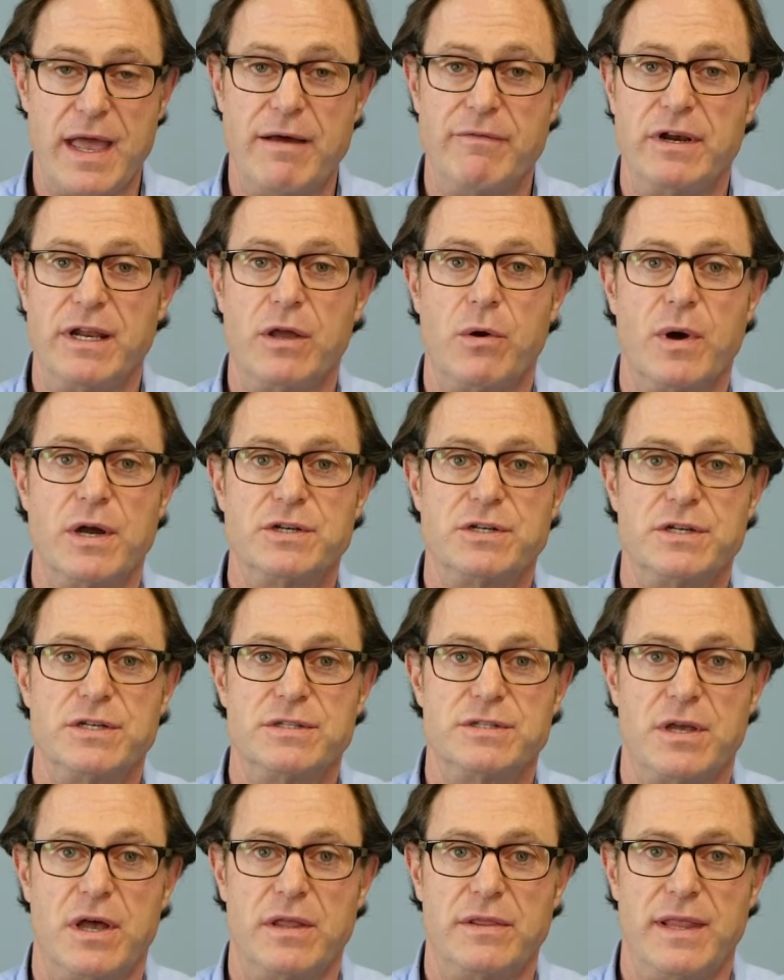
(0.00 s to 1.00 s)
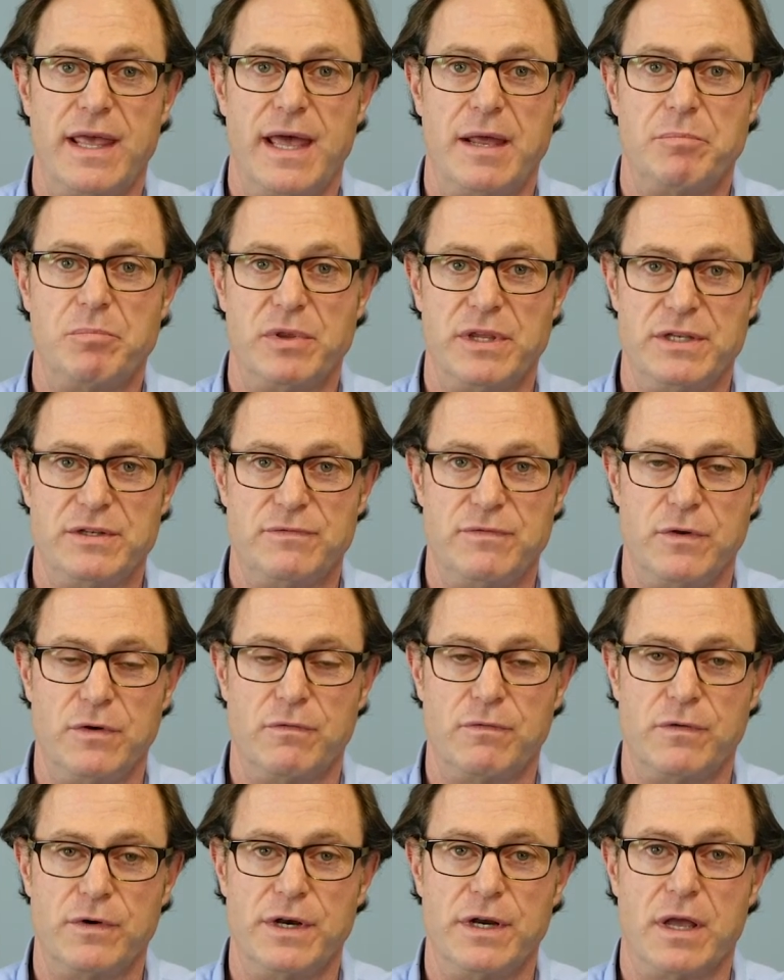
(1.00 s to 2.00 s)
have any questions on that, please feel
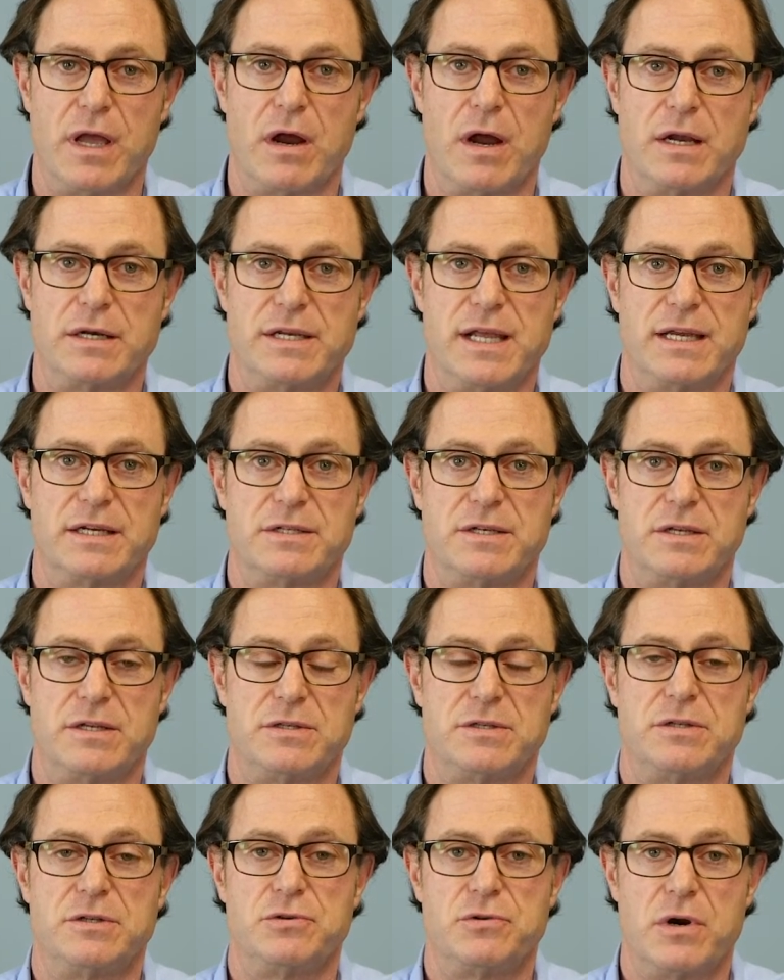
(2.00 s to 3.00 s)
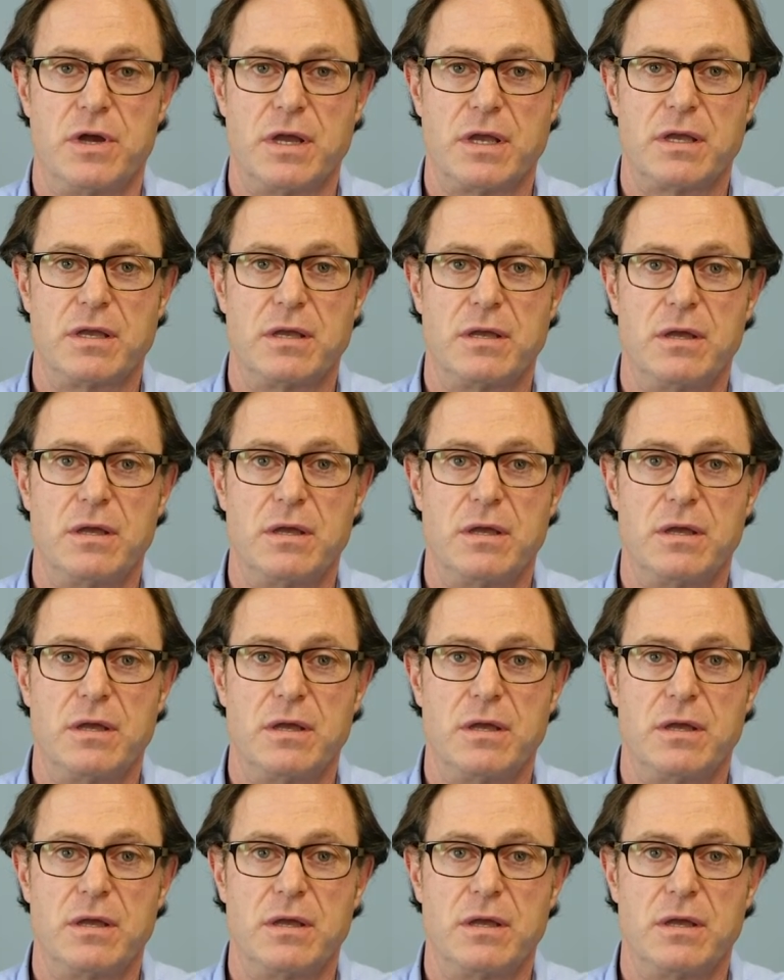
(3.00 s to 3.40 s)
free to contact us at Druck